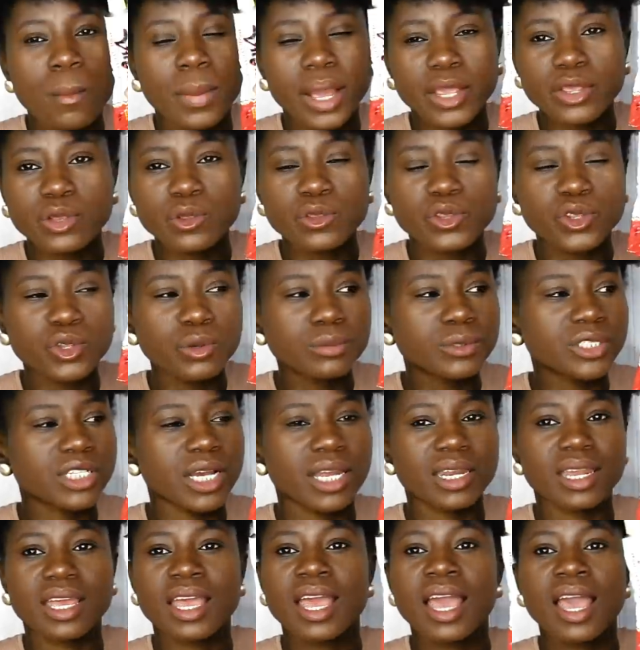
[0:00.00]
my YouTube
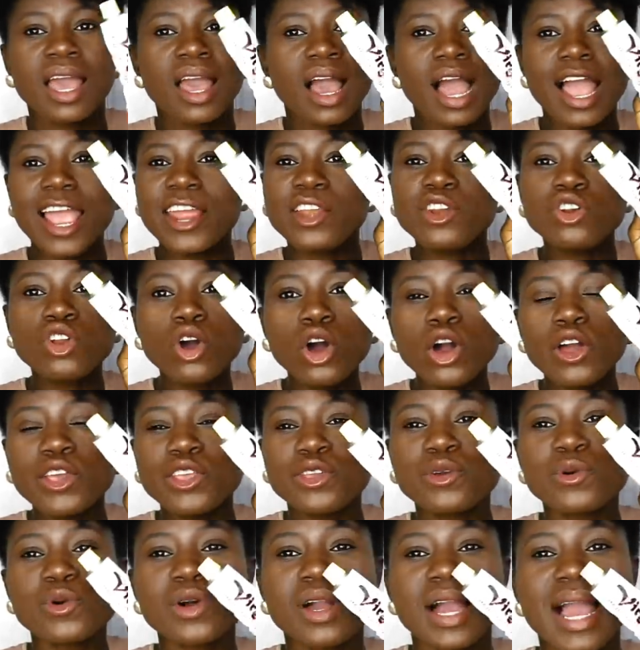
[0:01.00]
channel. I know
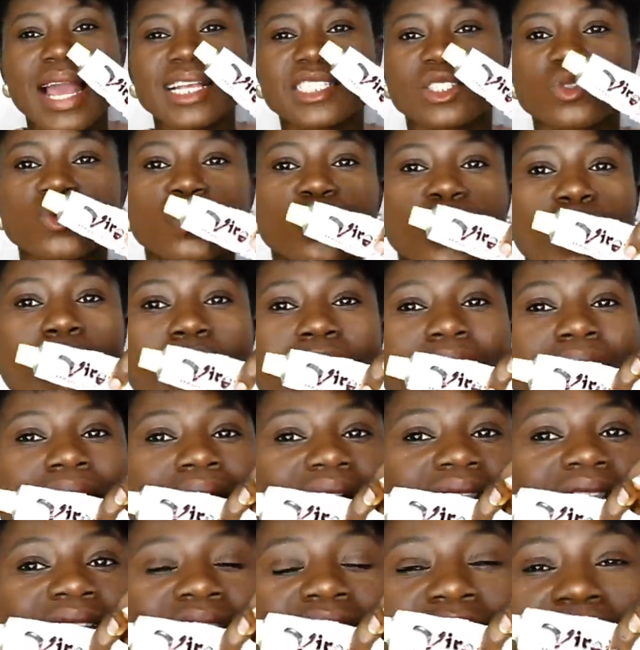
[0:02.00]
you guys
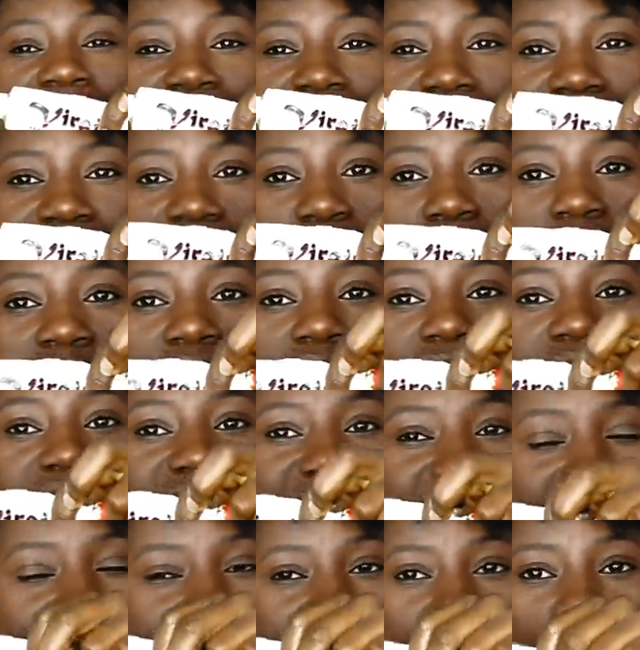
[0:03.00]
are tired of
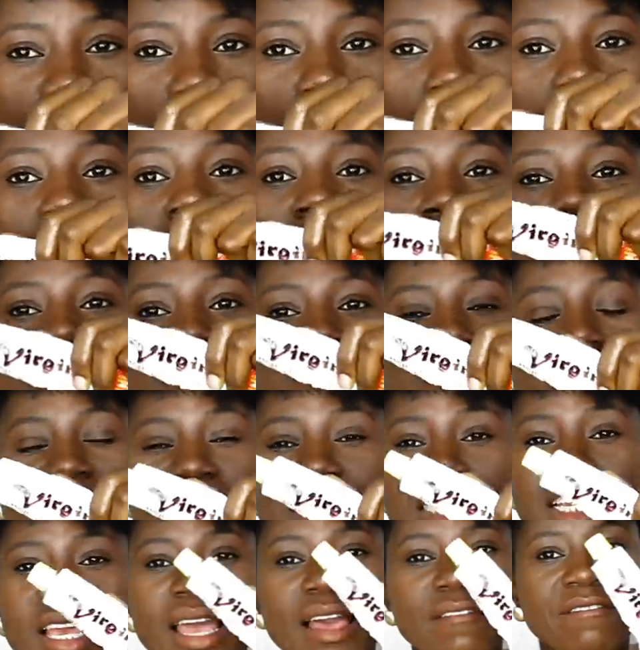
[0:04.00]
listening to
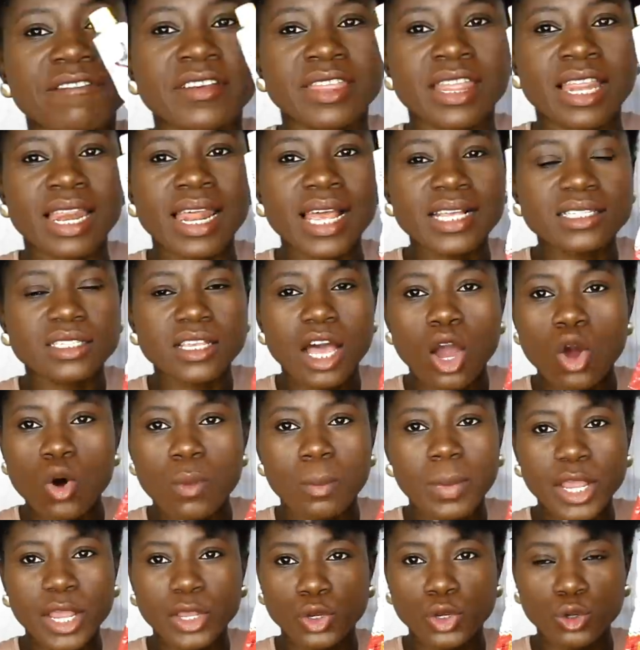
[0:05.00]
veggie hair fertilizer on
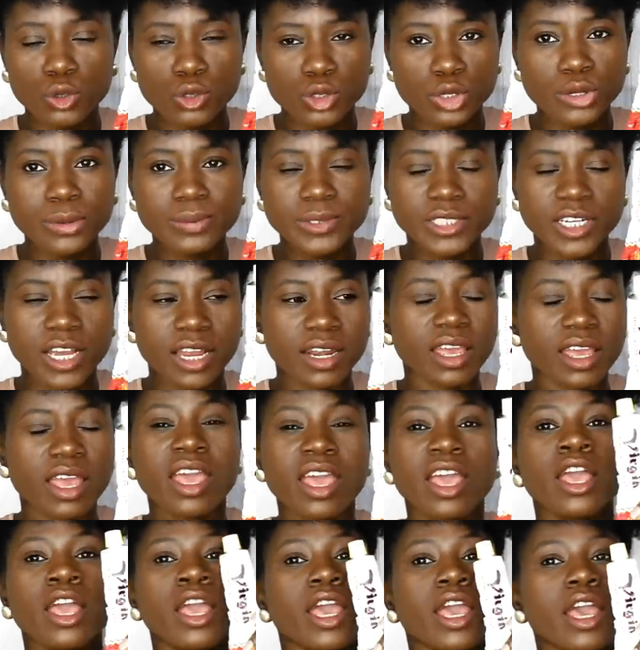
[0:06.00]
my YouTube channel.
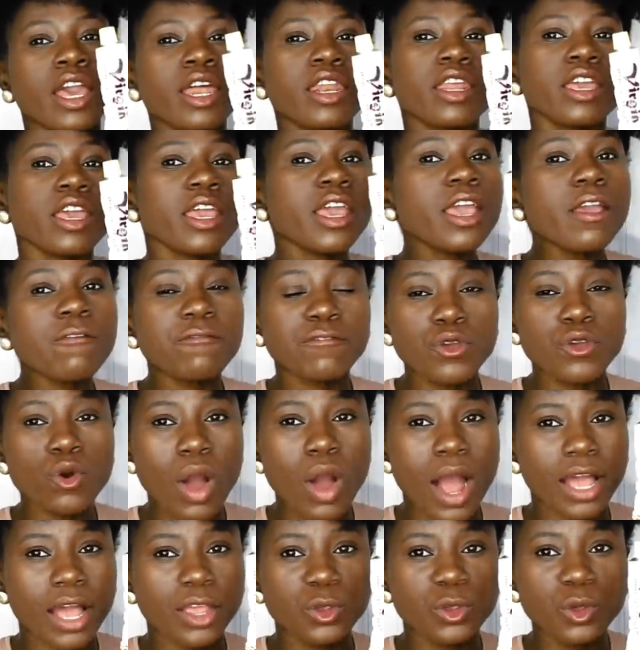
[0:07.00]
And if you
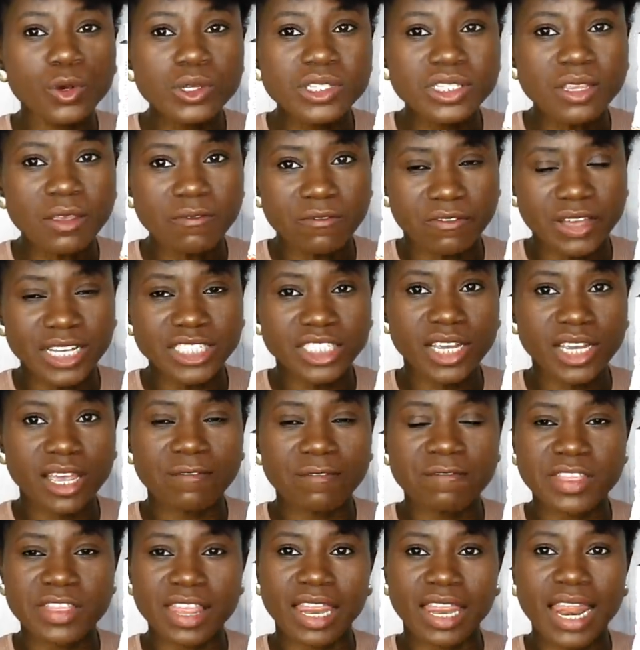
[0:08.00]
are using veggie hair
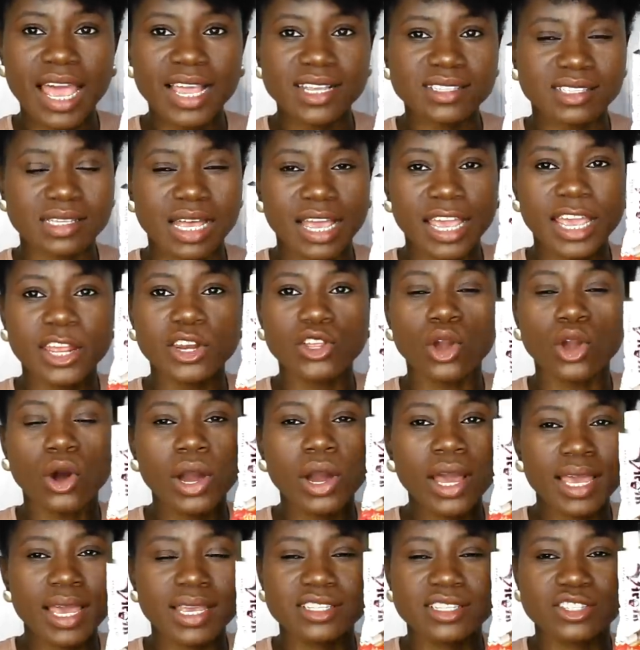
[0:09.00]
fertilizer and your
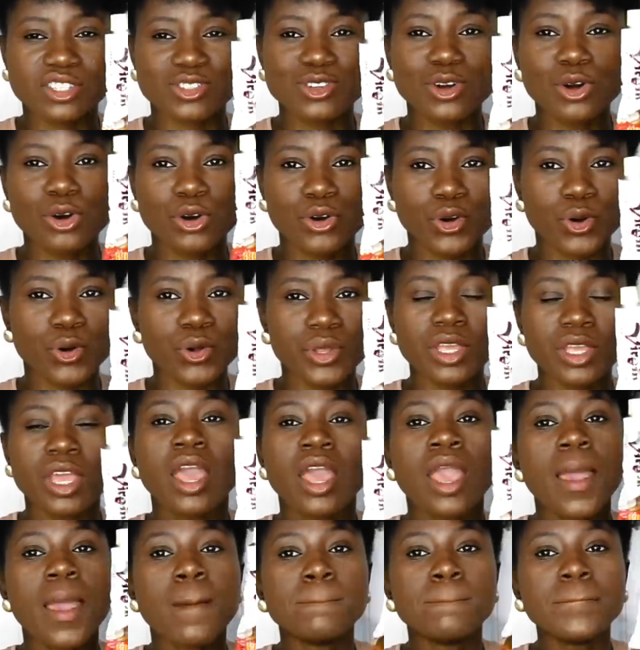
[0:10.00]
hair is not growing,
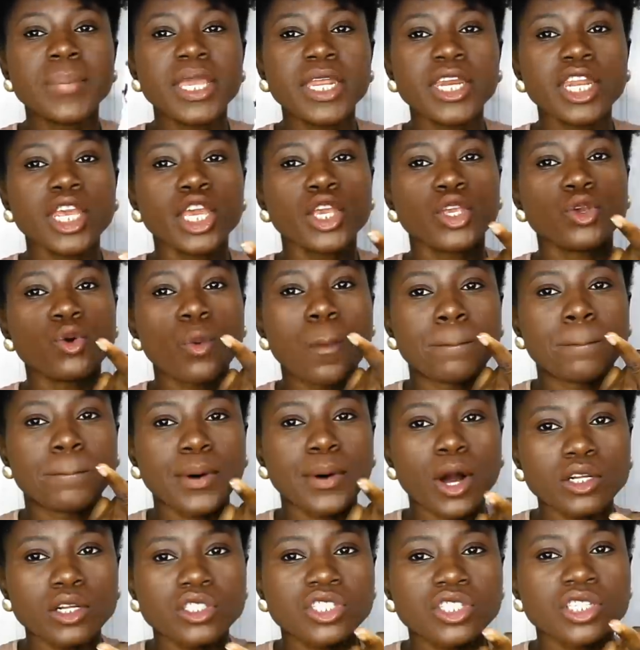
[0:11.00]
meaning you
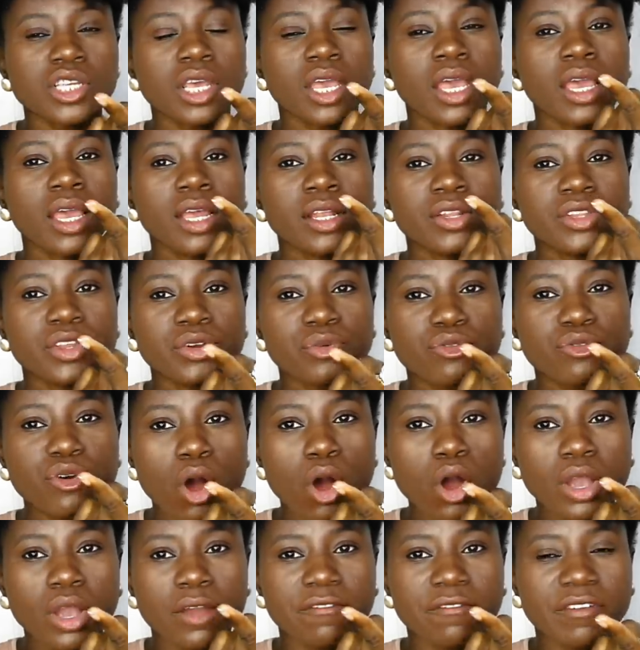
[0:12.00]
bought the
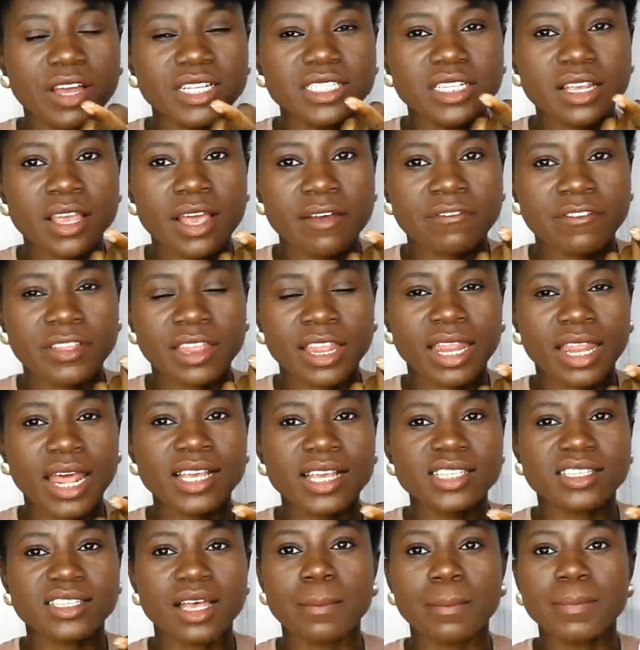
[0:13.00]
wrong veggie hair
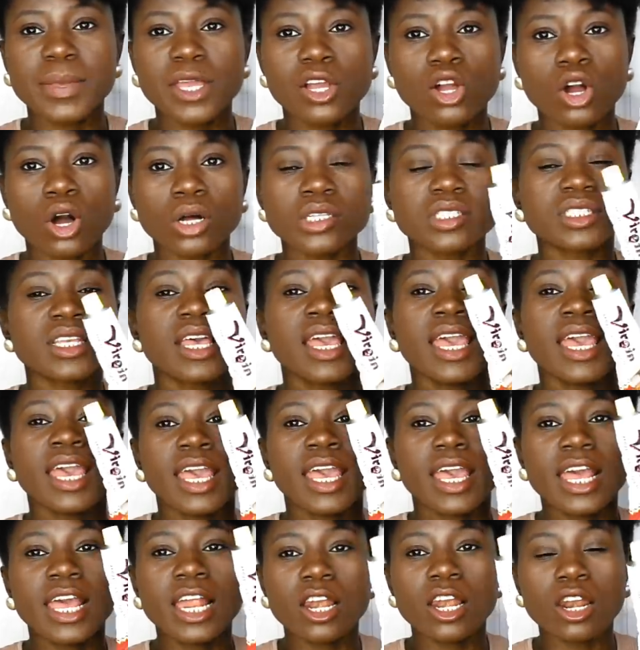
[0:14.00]
fertilizer, because
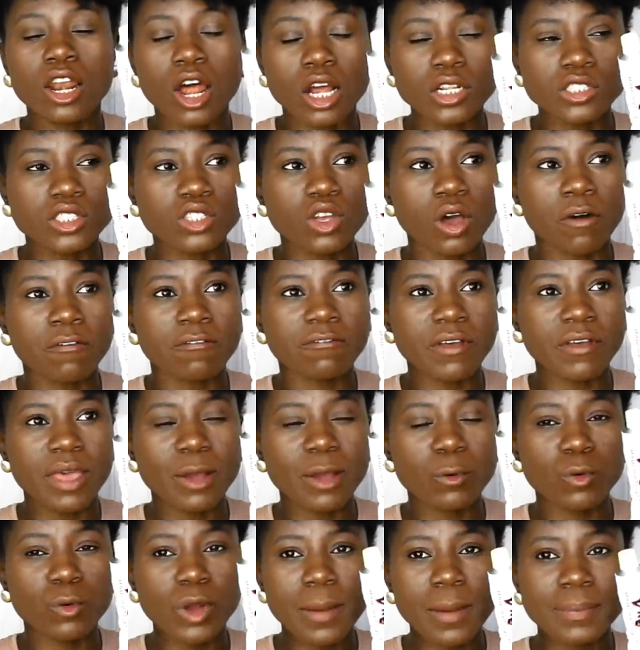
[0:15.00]
a lot of
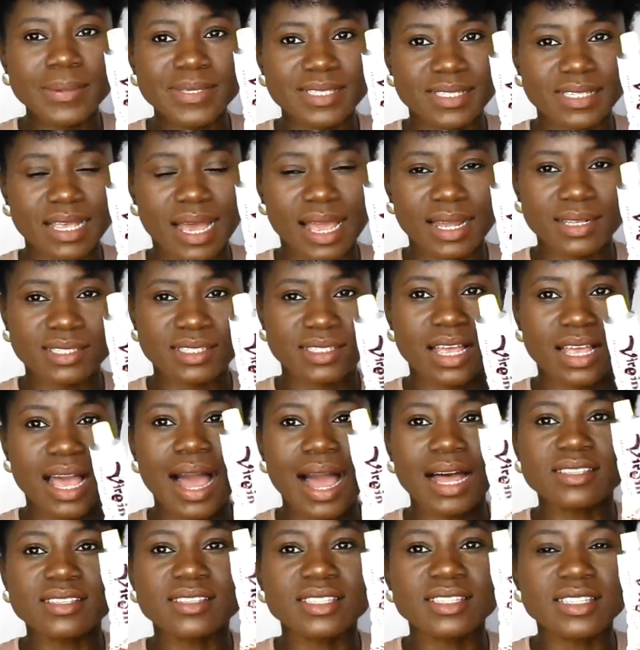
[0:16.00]
websites
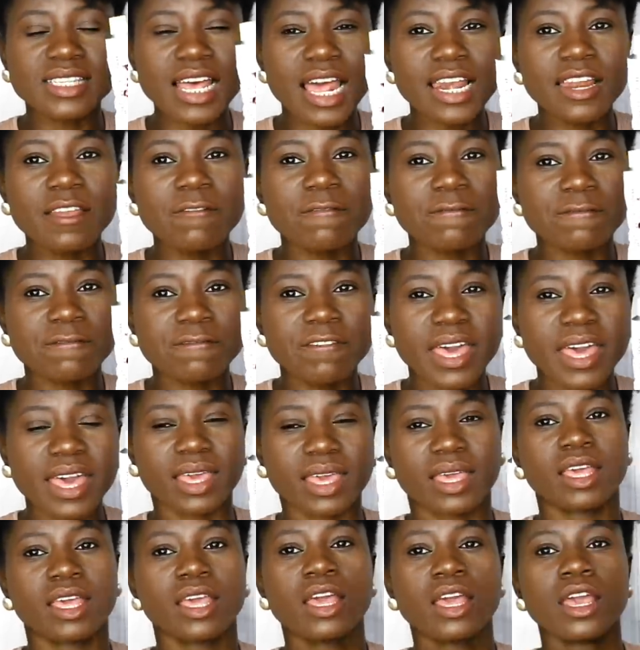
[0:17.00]
are selling
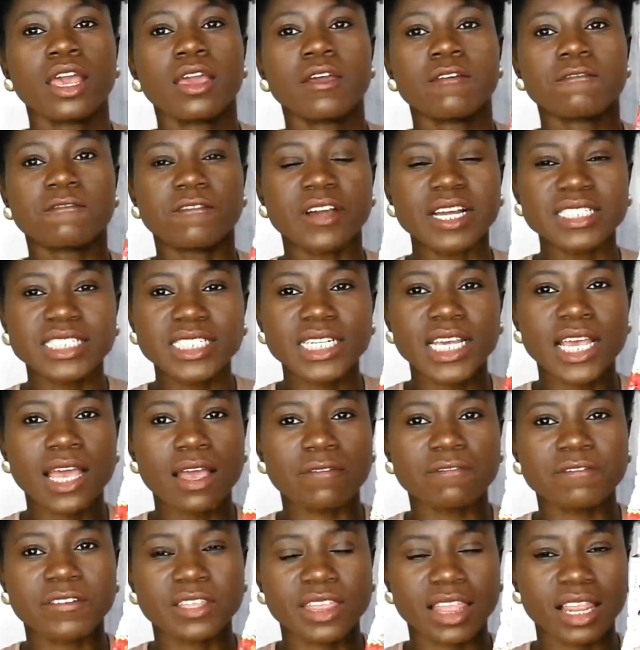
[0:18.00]
fake veggie hair
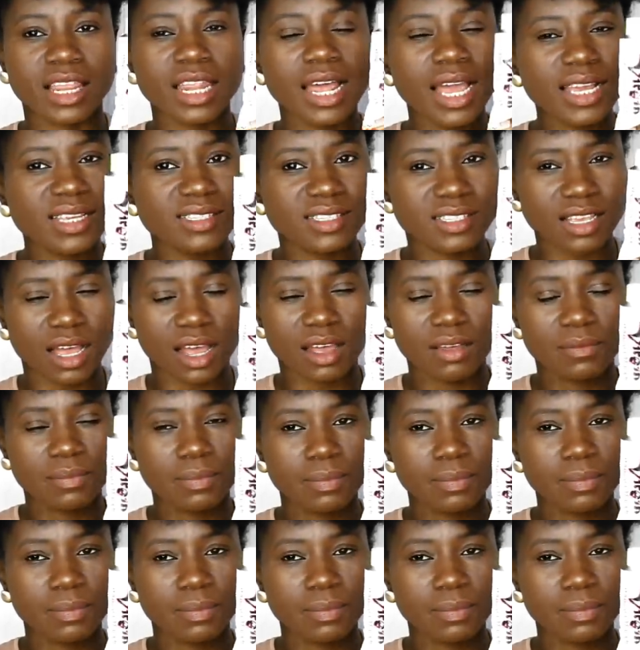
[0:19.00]
fertilizer.